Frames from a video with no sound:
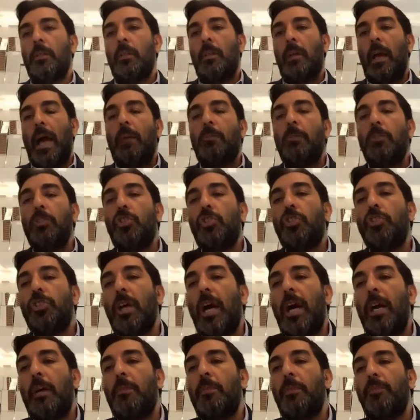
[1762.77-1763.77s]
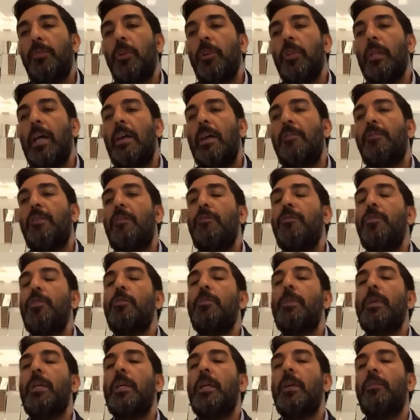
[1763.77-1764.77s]
How much time of your life have you
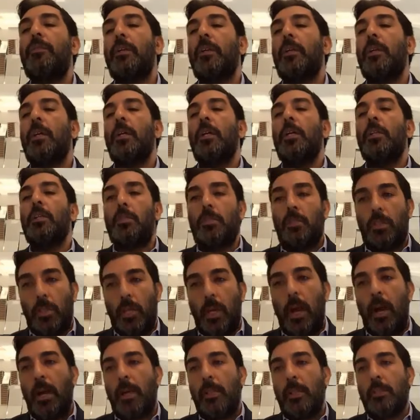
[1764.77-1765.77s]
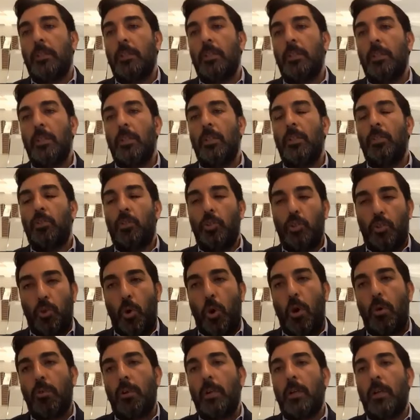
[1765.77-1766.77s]
been giving to God, to
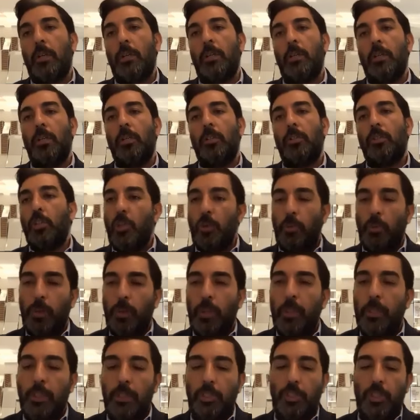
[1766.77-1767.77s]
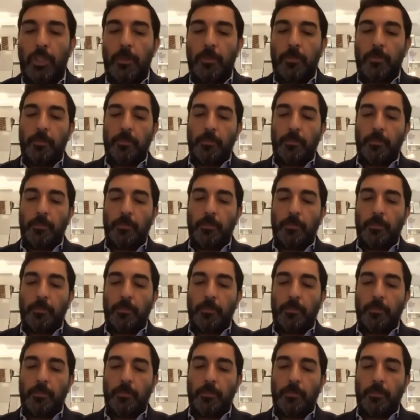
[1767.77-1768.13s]
Torah, to your religion?